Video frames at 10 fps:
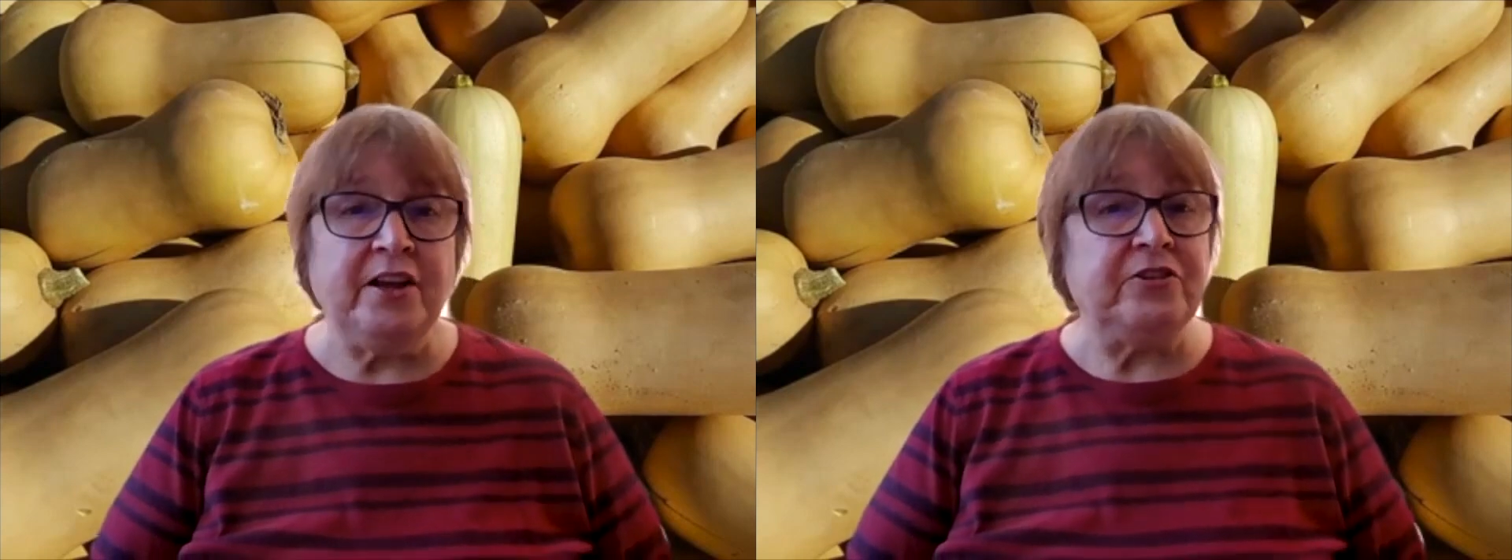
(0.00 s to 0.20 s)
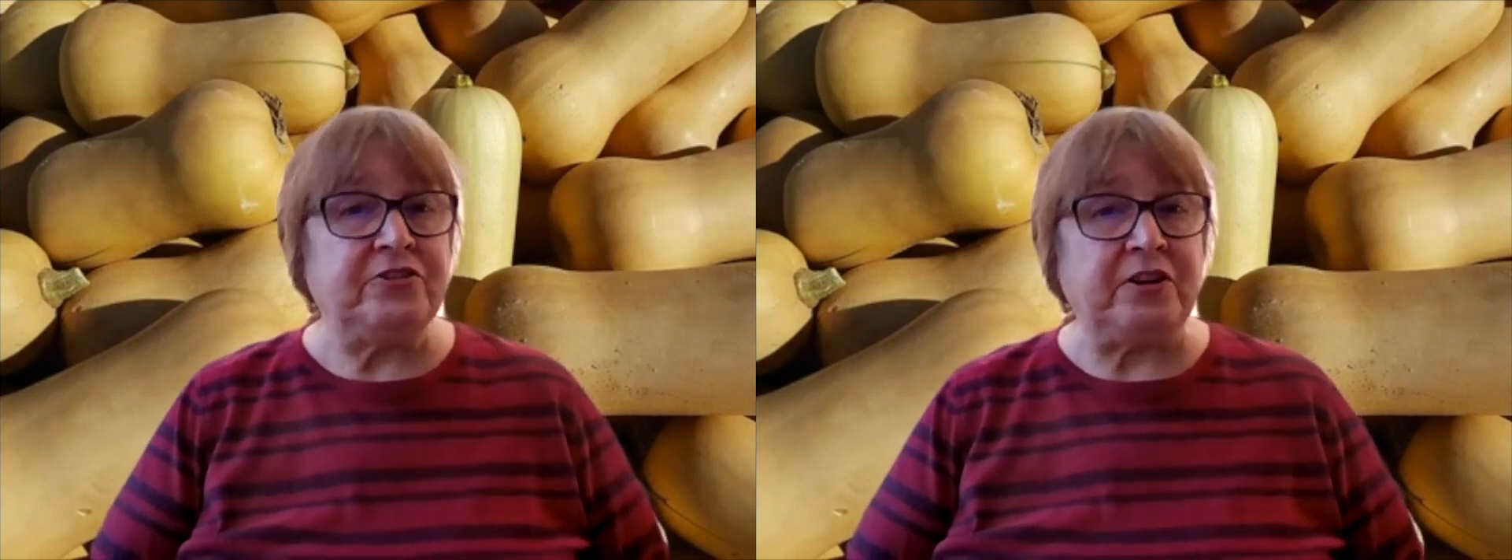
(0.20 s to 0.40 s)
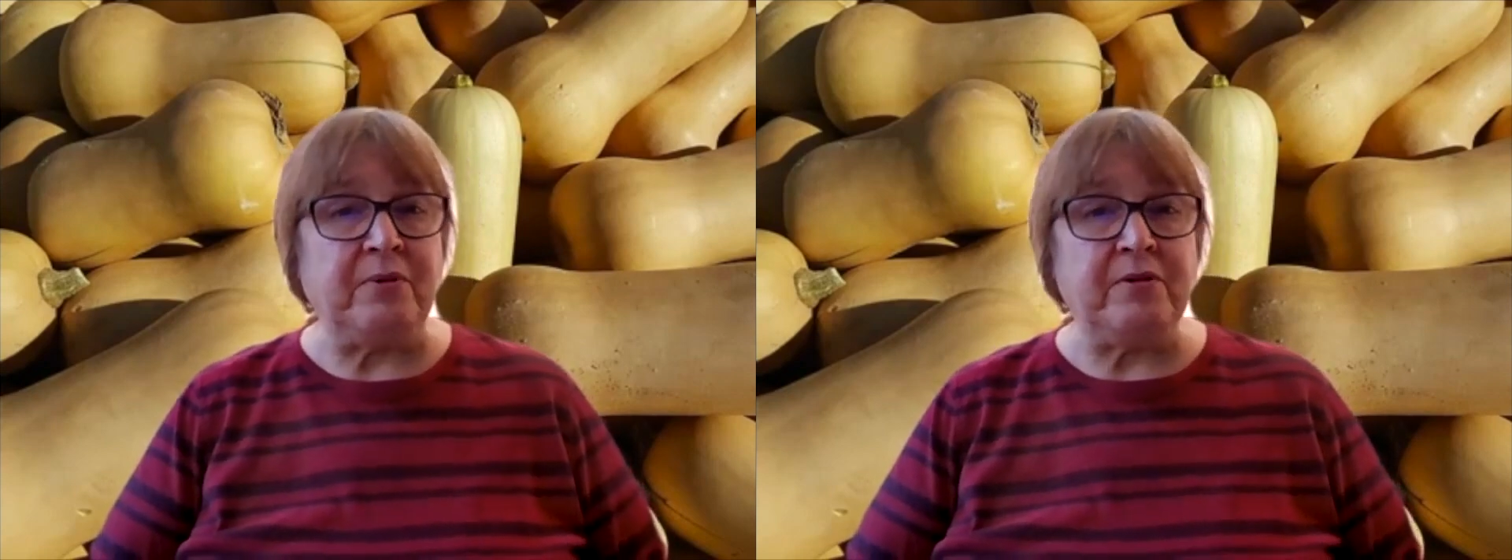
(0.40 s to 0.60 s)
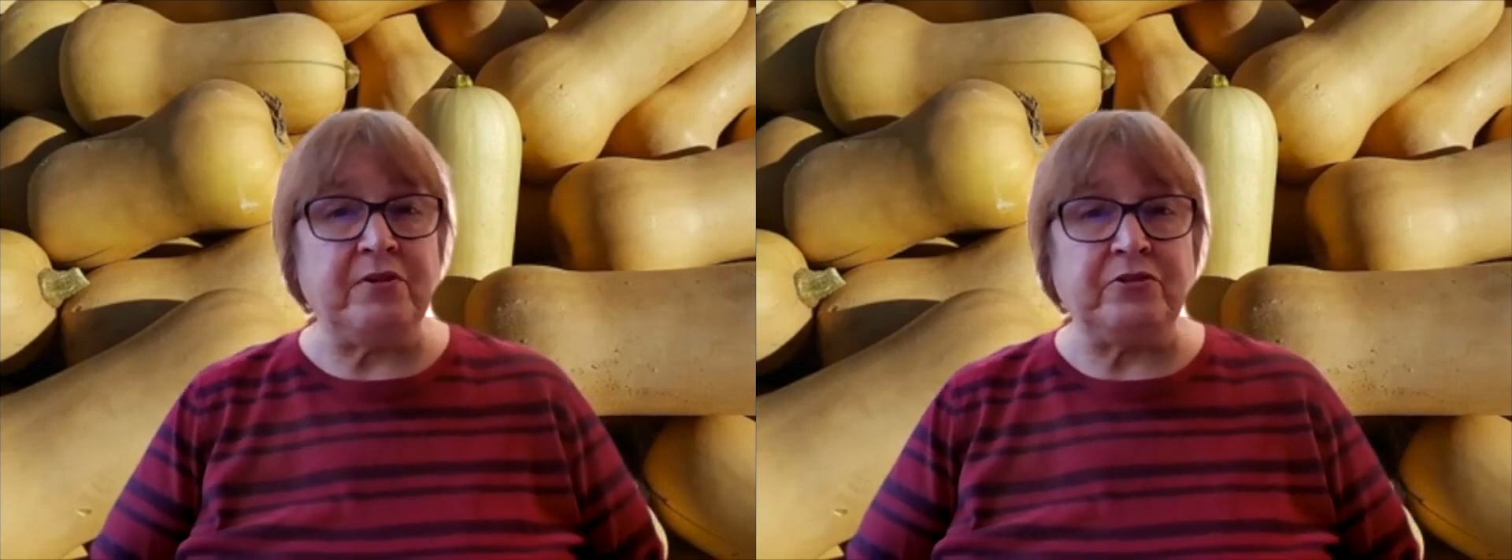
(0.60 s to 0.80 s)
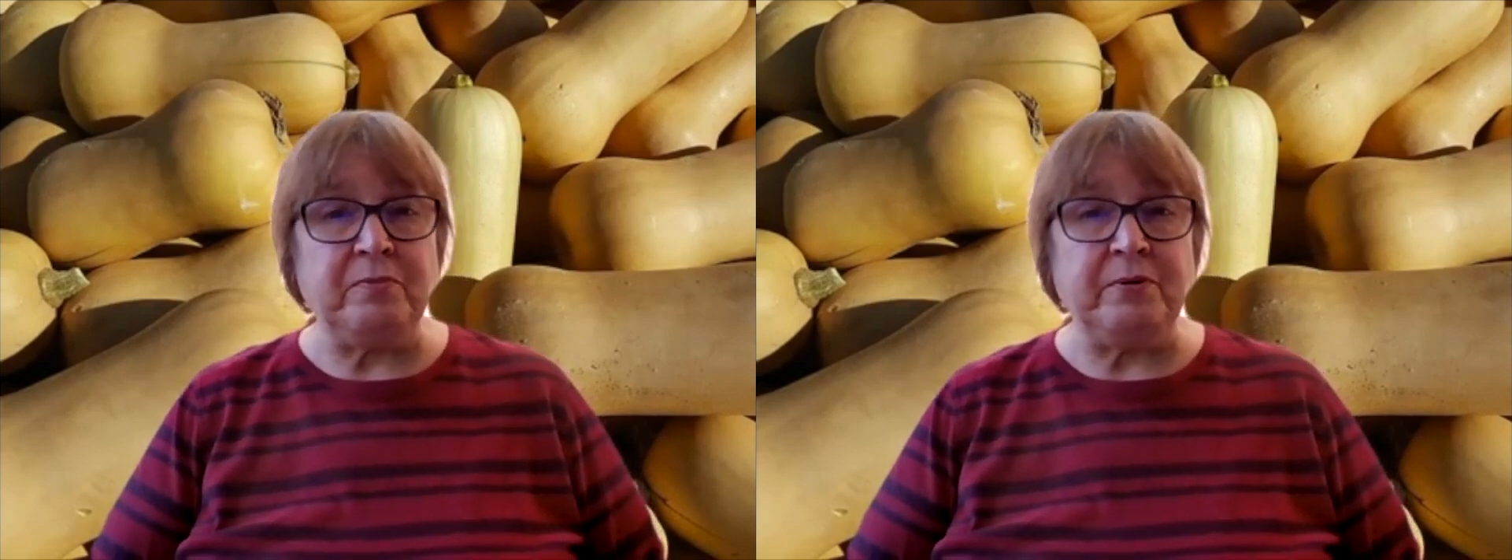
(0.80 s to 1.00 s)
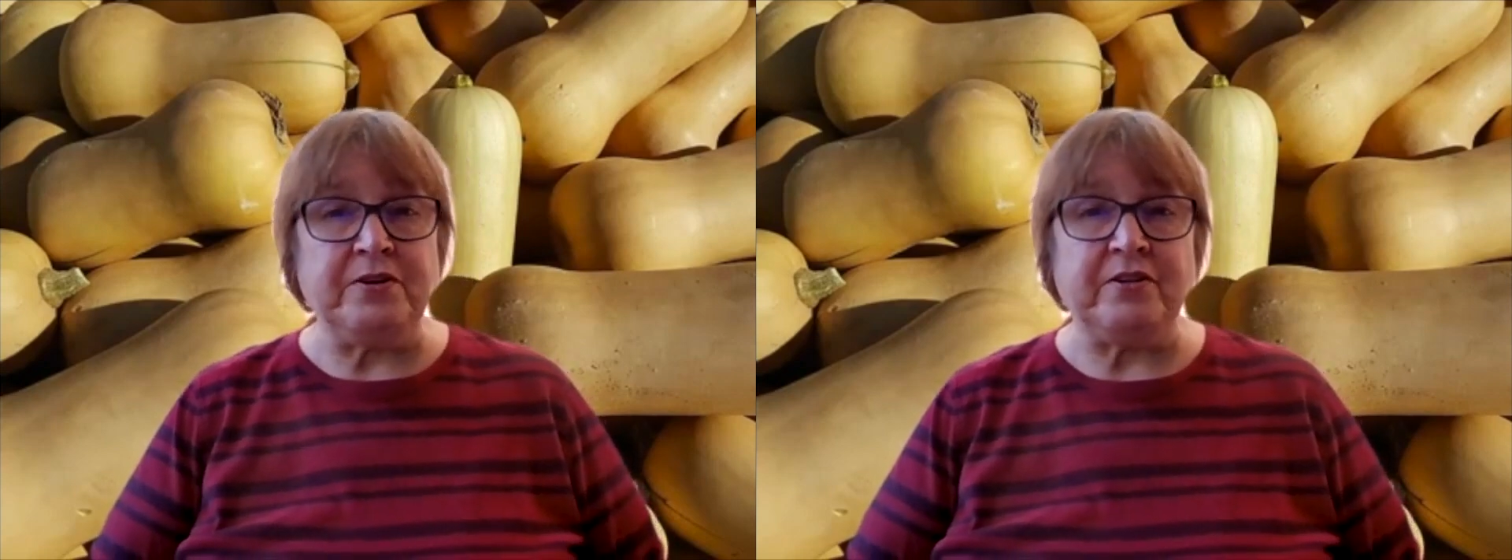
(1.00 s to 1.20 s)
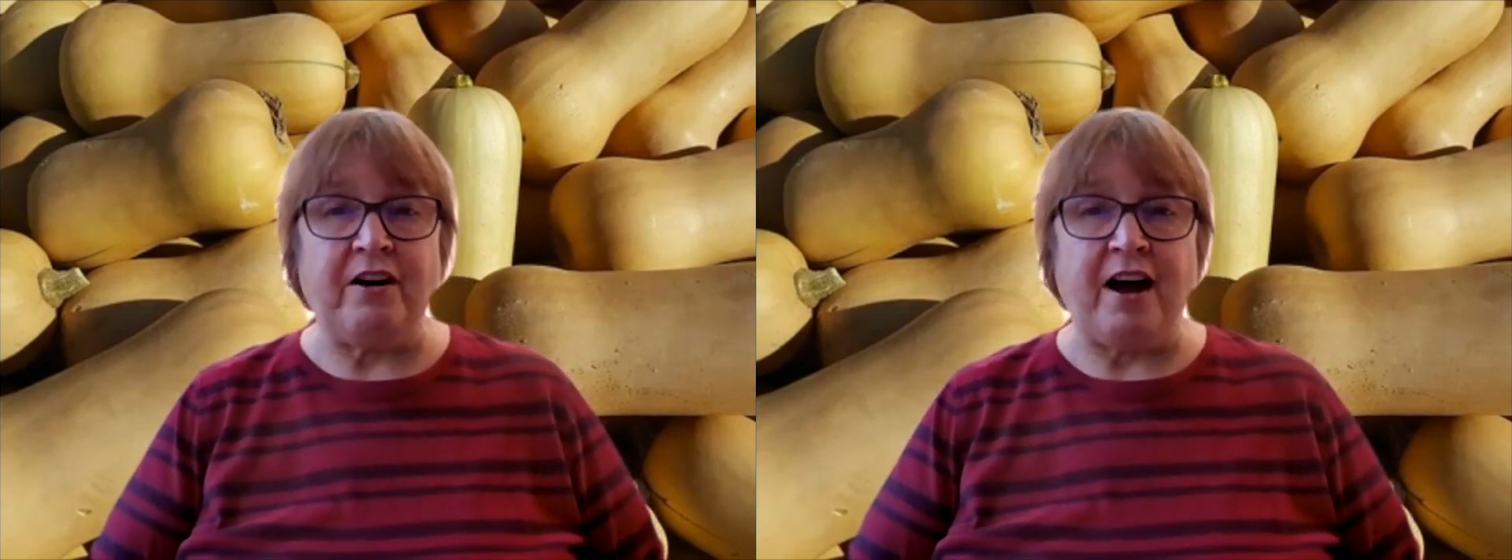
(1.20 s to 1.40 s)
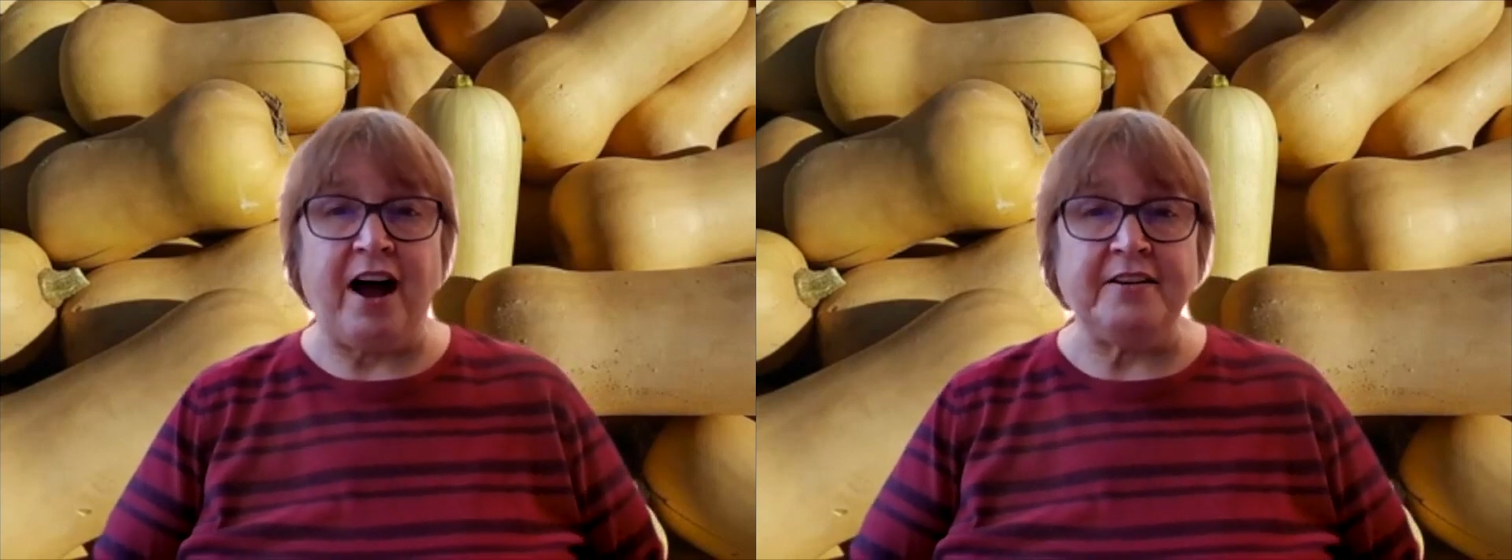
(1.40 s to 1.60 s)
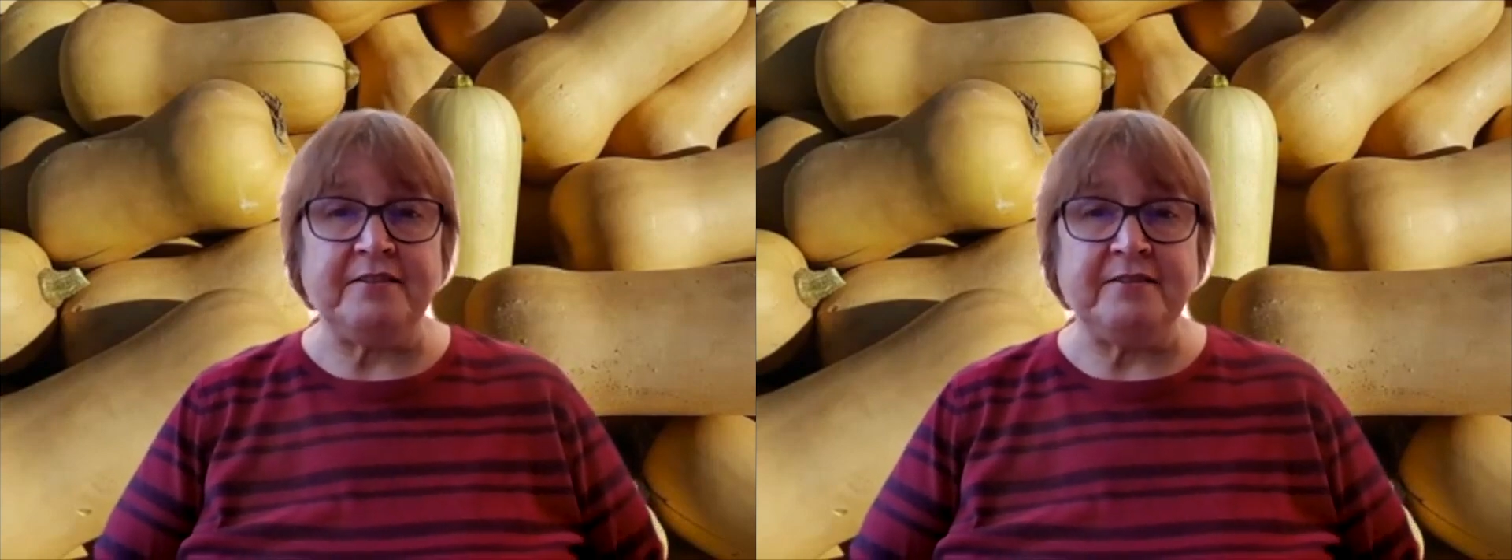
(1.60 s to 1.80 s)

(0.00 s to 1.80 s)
Simmer the soup until hot.